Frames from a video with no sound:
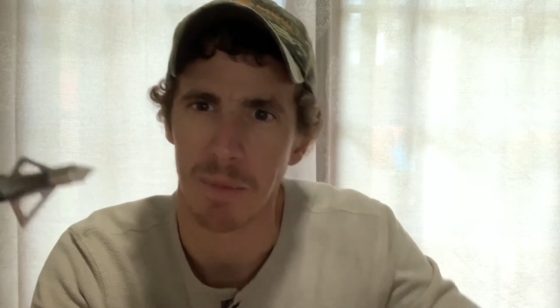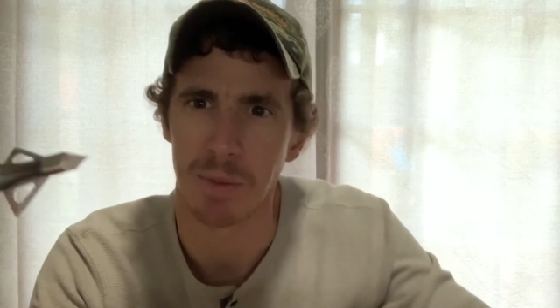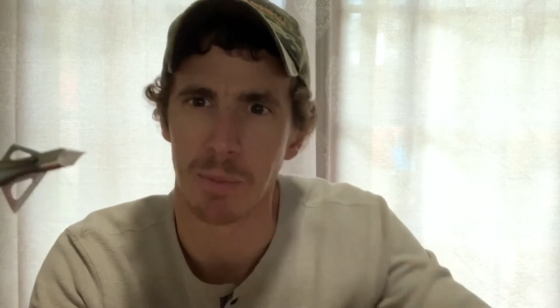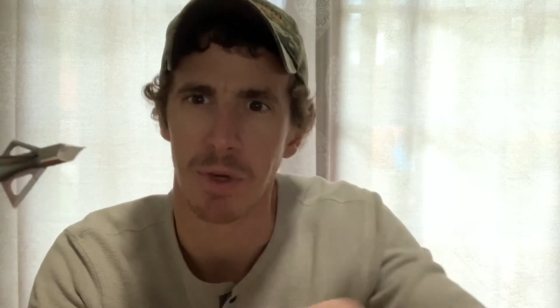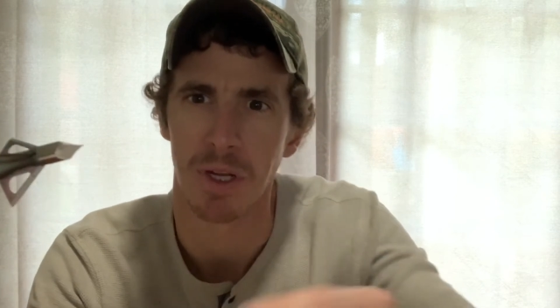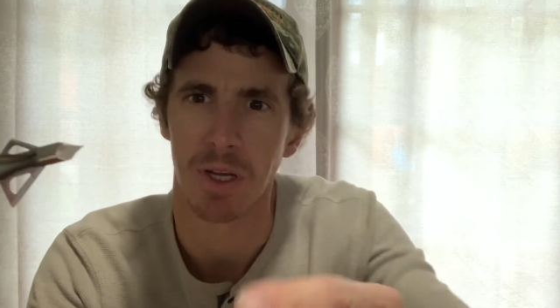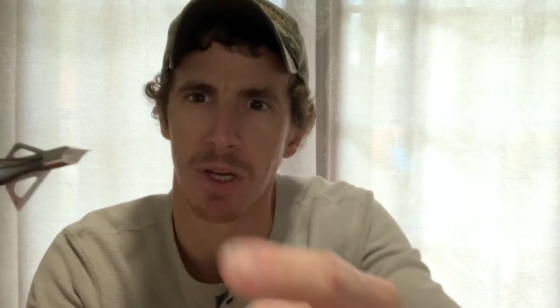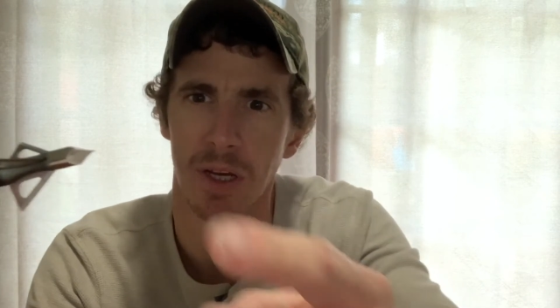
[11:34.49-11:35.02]

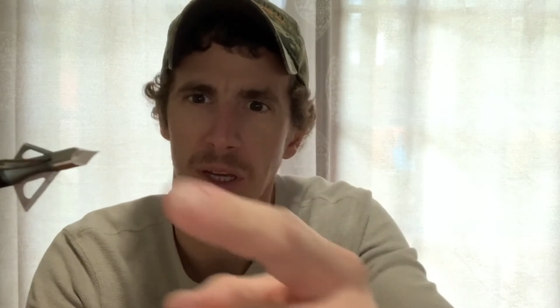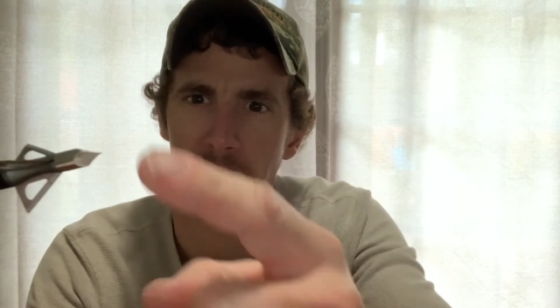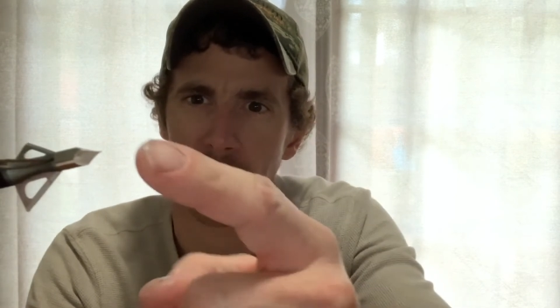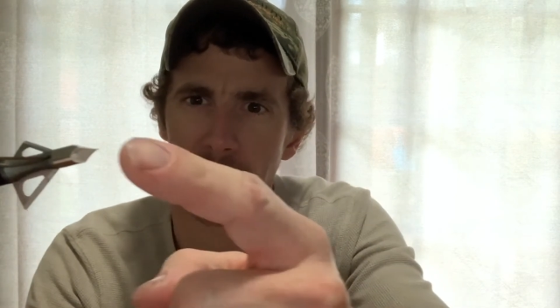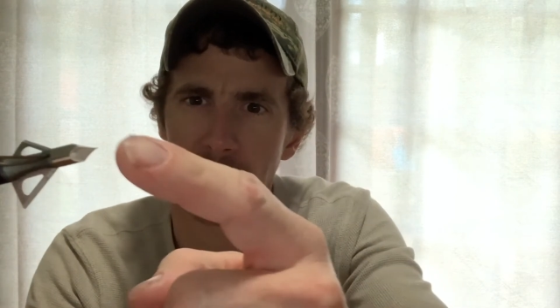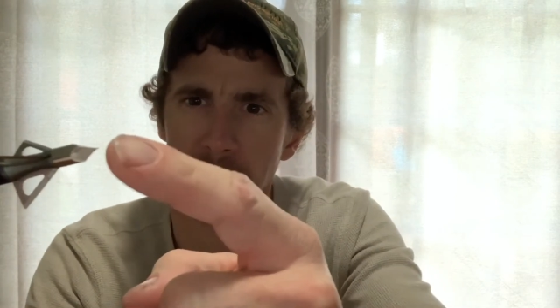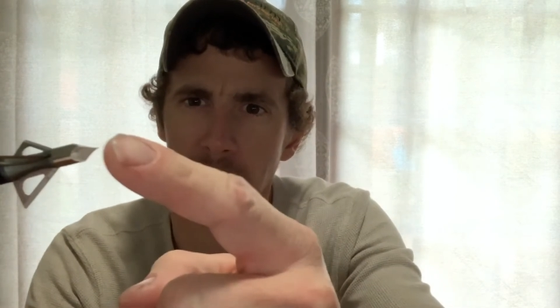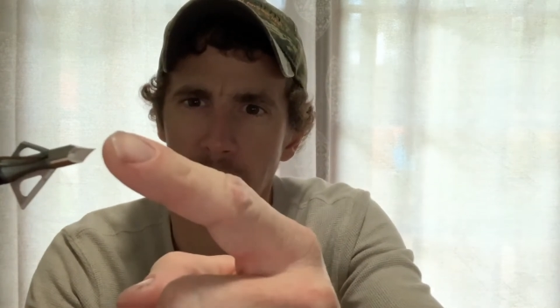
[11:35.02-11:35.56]
But uh, yeah,
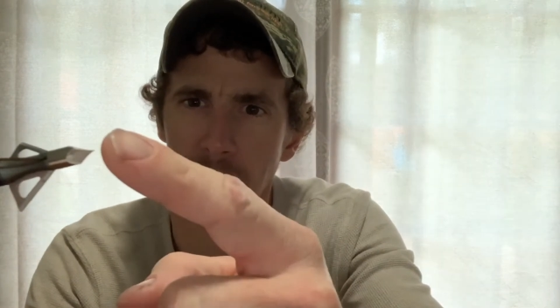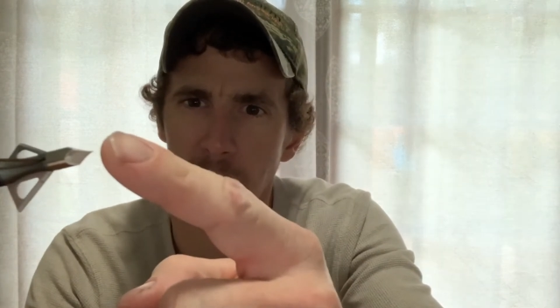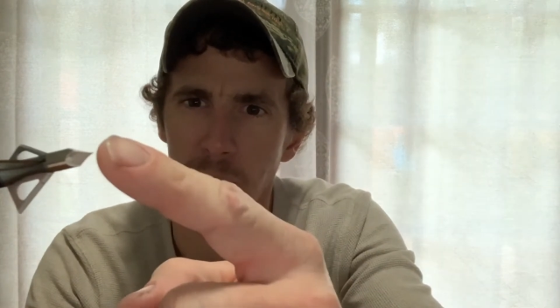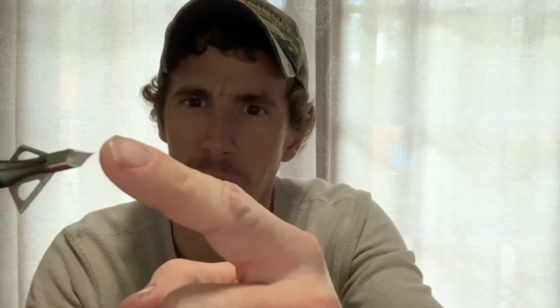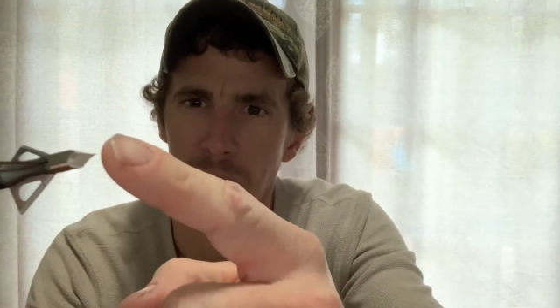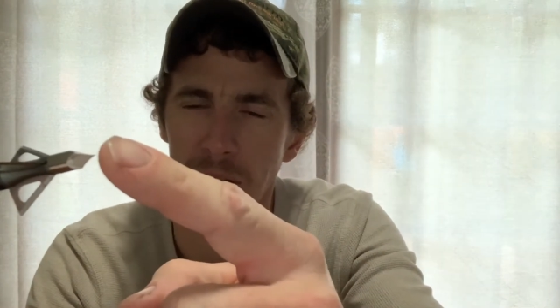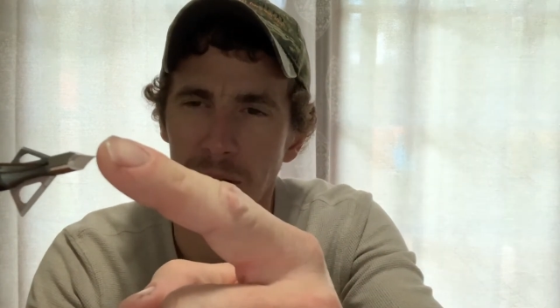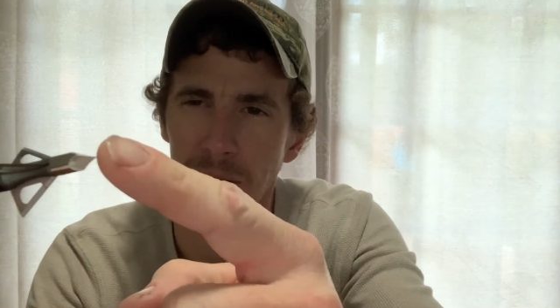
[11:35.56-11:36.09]
this started to
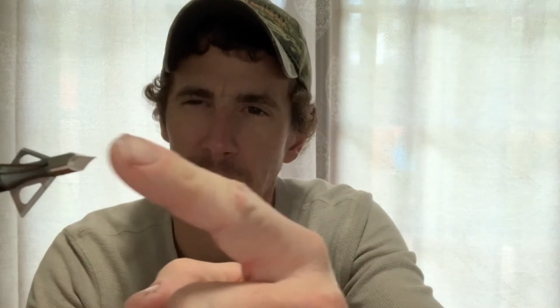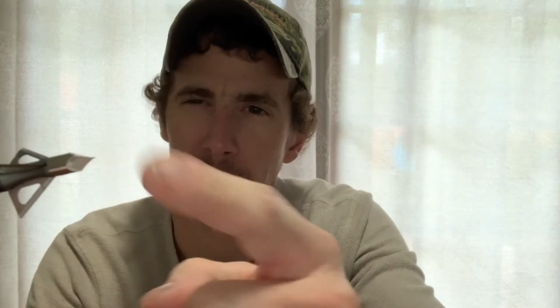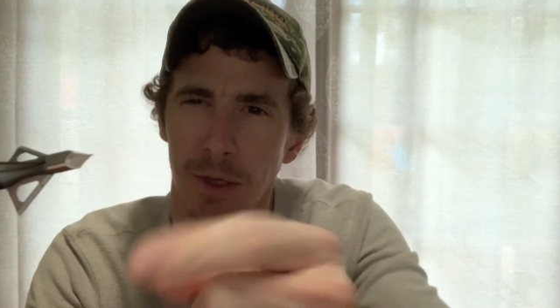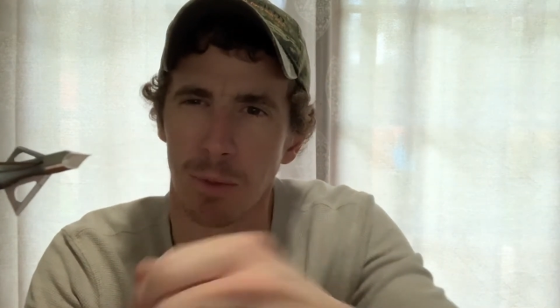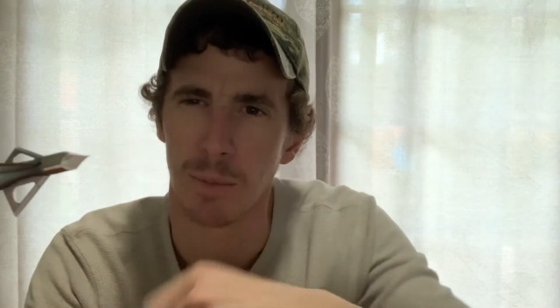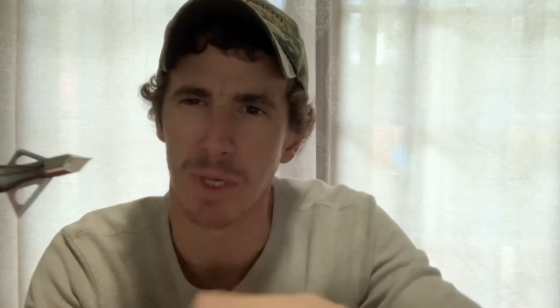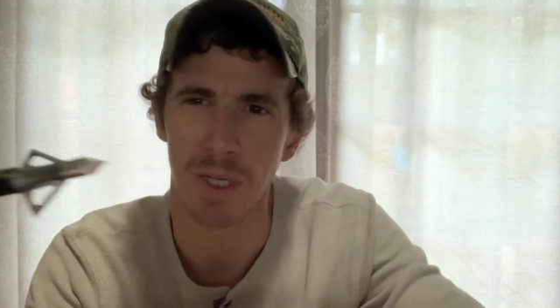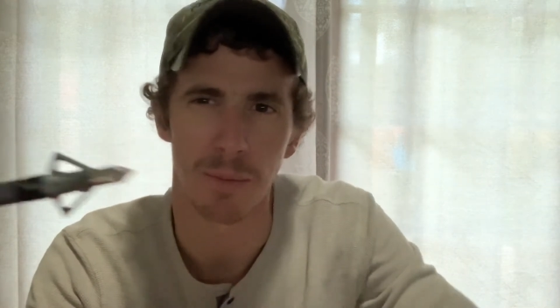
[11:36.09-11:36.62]
bend a little
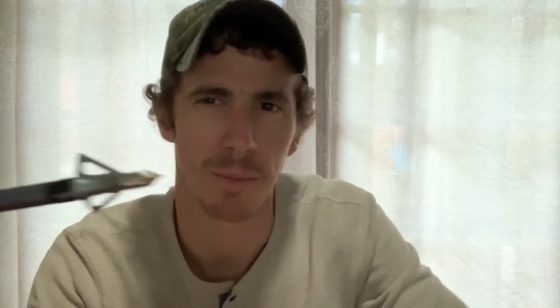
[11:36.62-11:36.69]
bit,